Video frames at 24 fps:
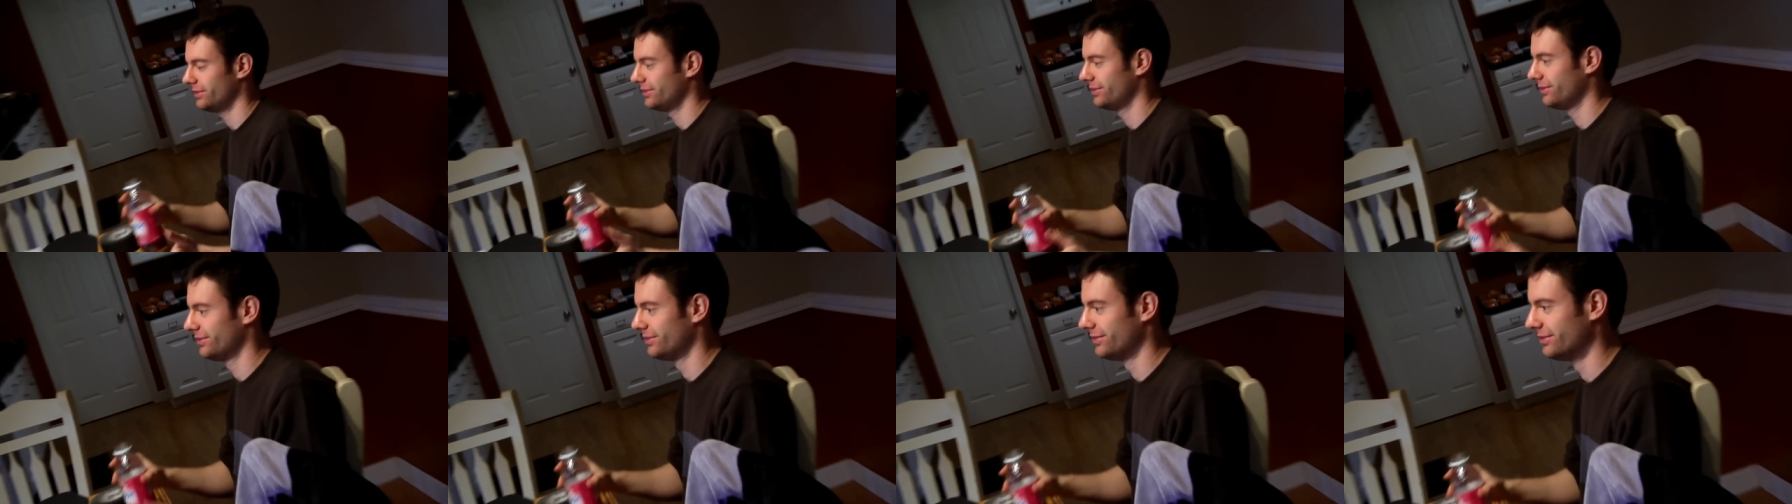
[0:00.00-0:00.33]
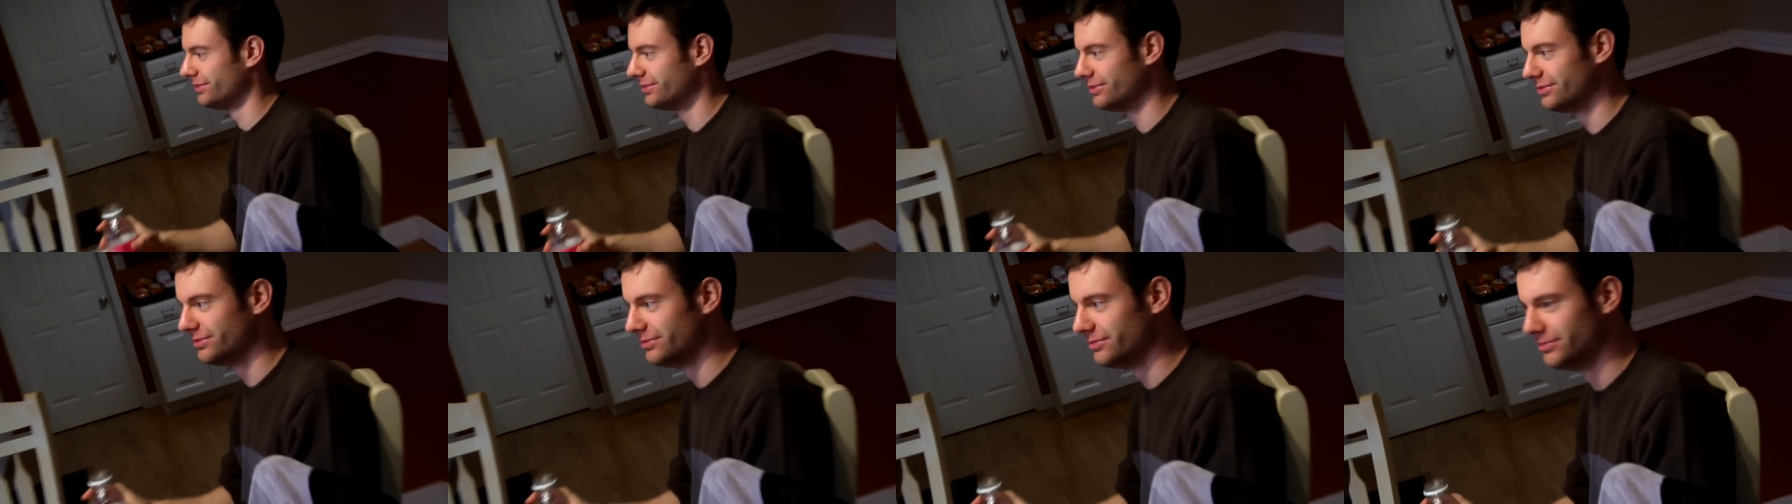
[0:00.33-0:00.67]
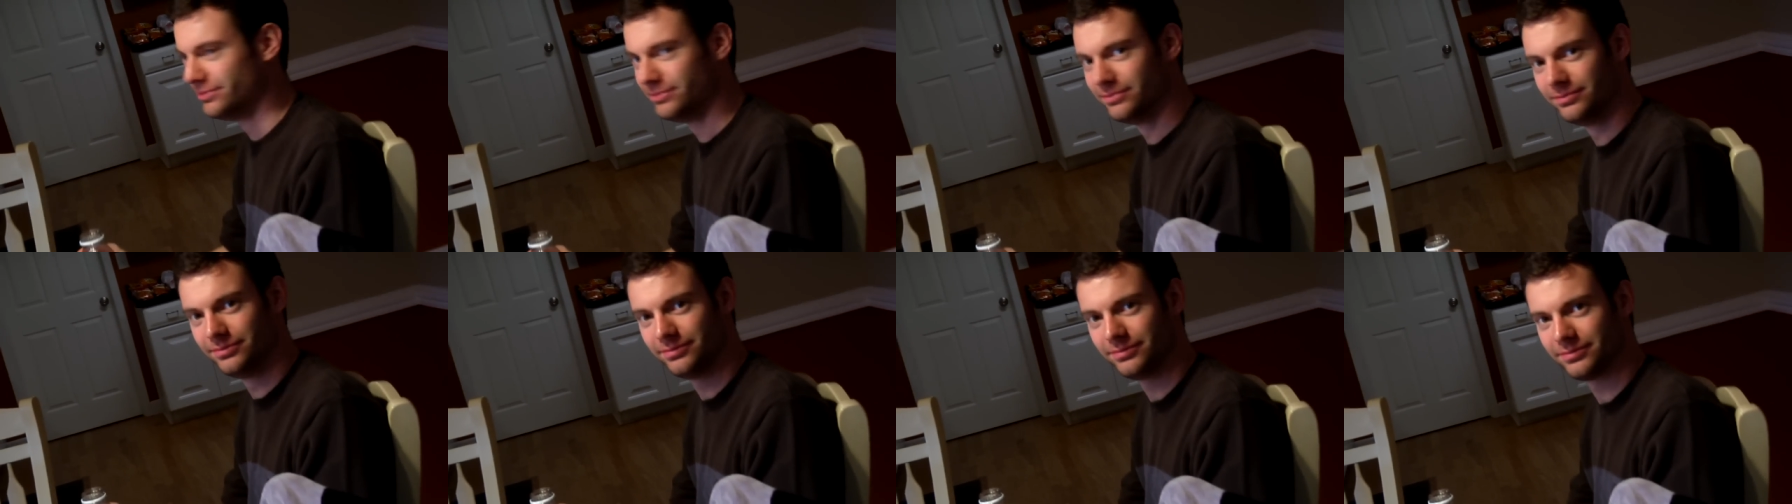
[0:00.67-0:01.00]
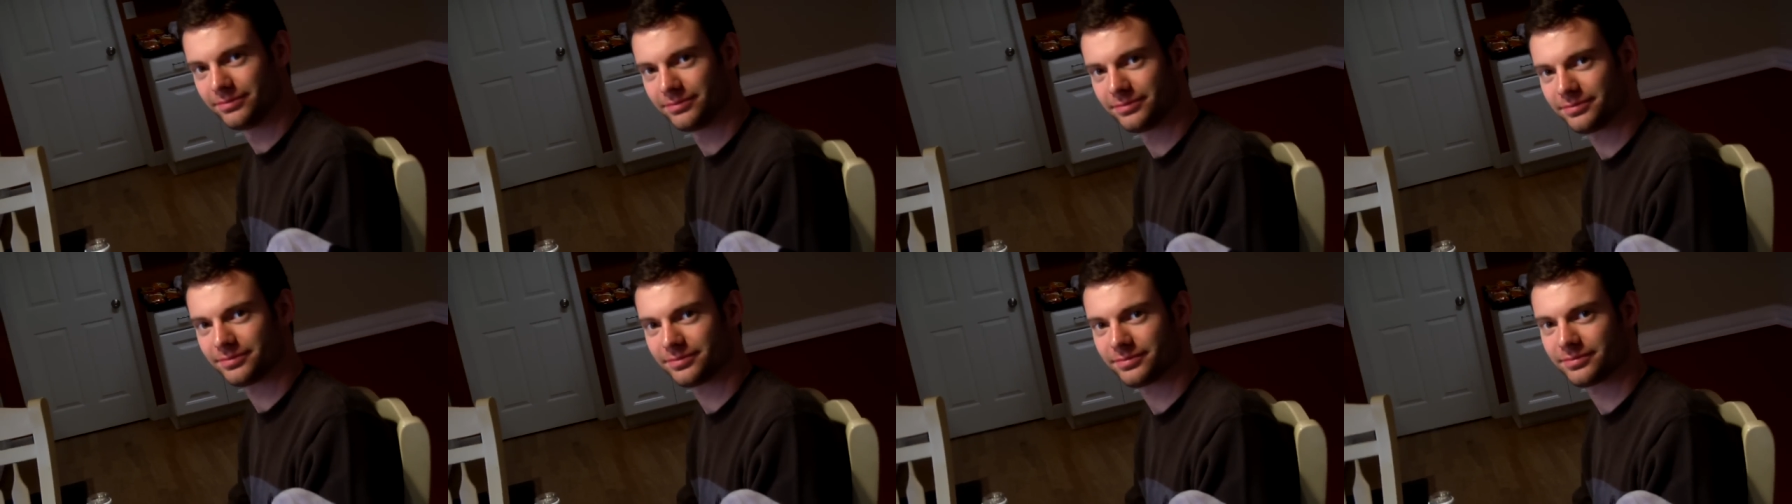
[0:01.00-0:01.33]
what do you, is that
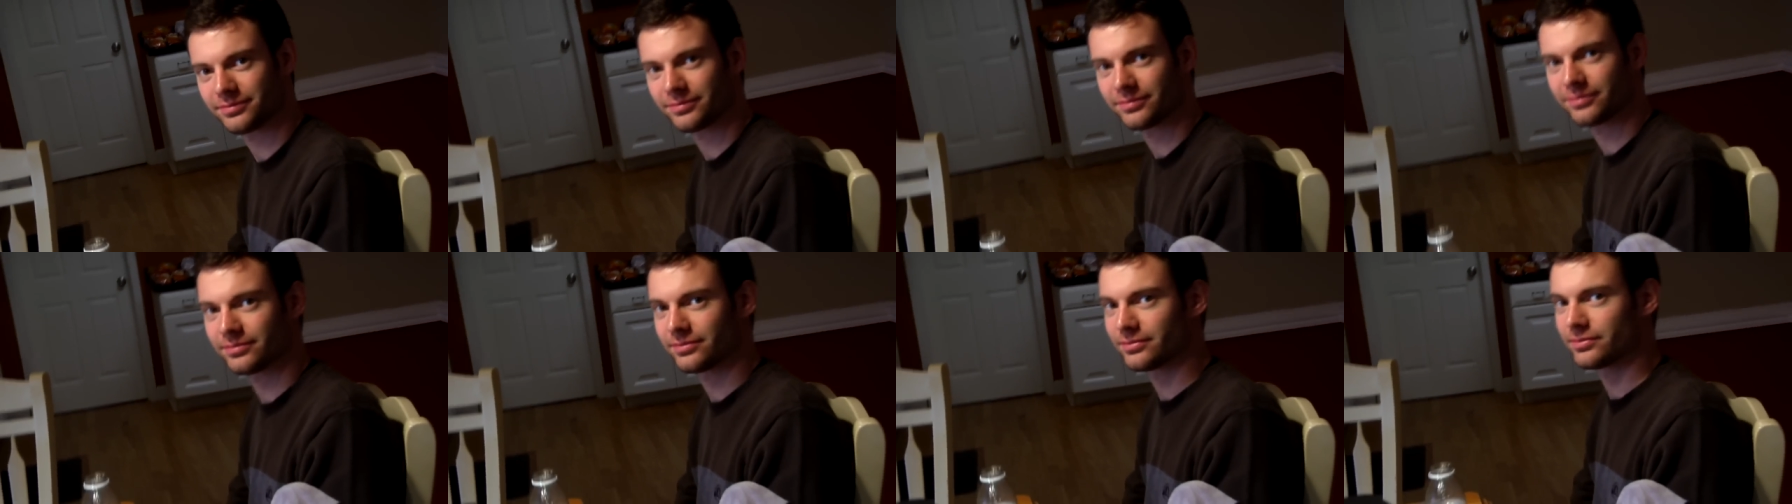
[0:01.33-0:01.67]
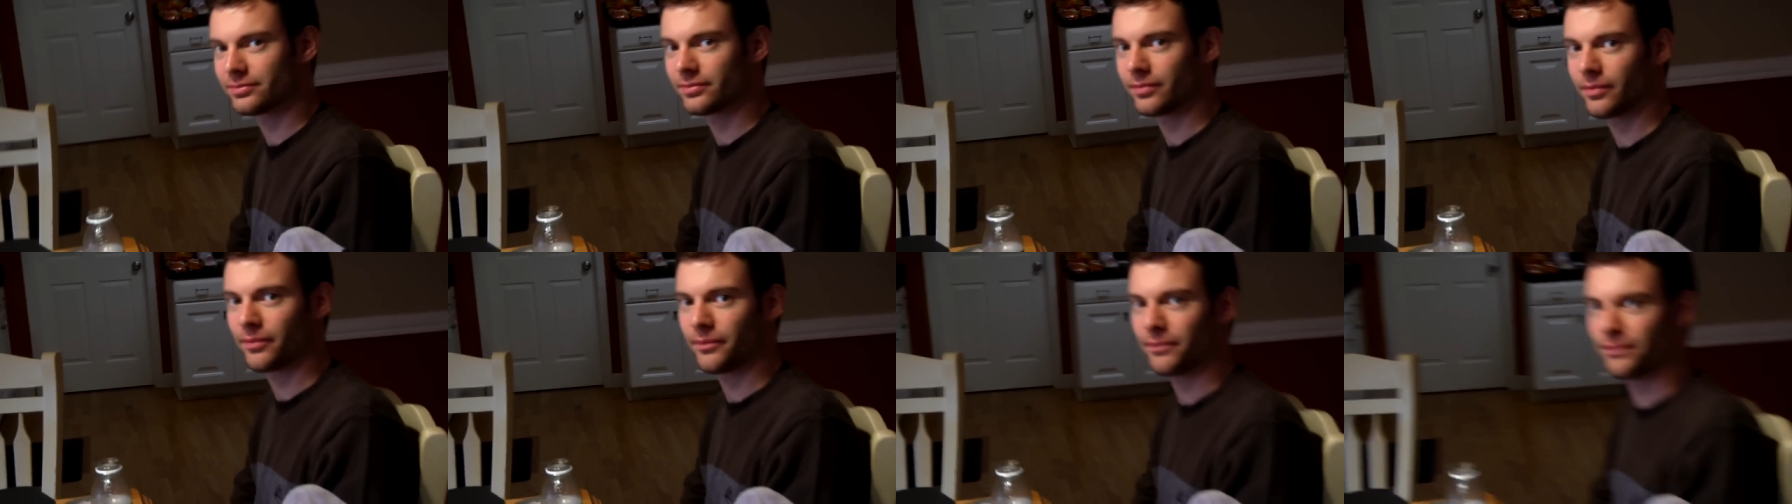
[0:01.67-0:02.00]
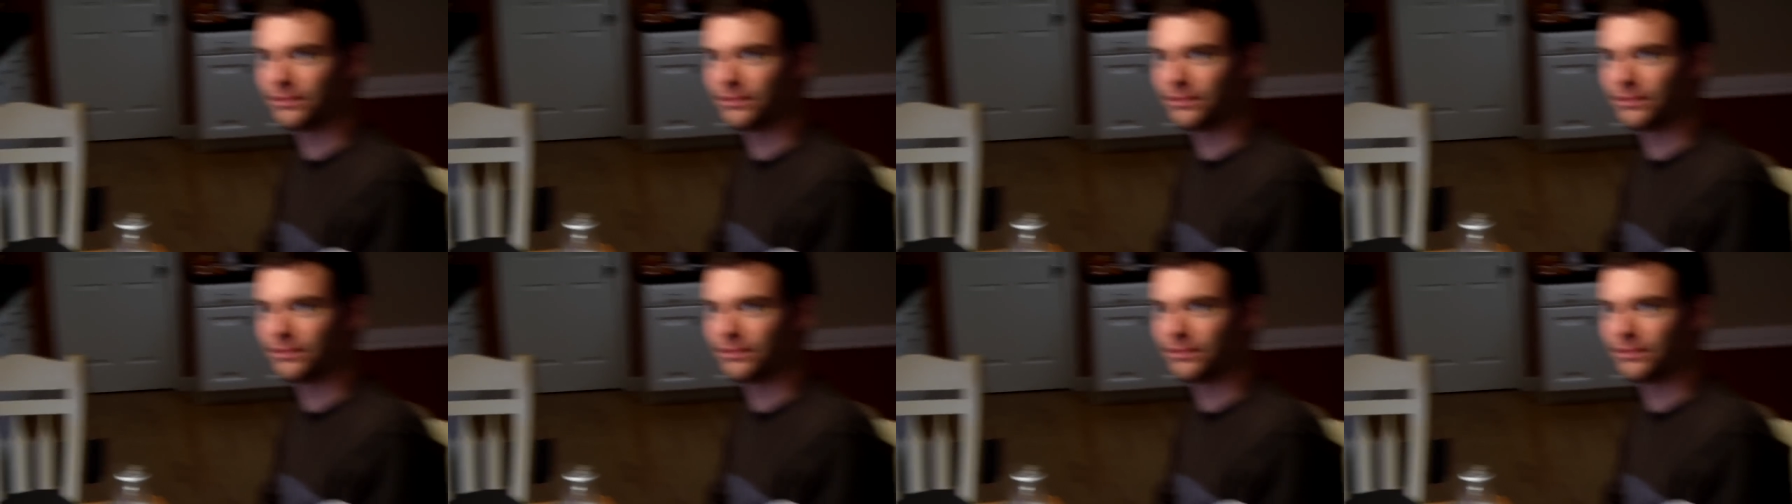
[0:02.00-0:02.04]
just on a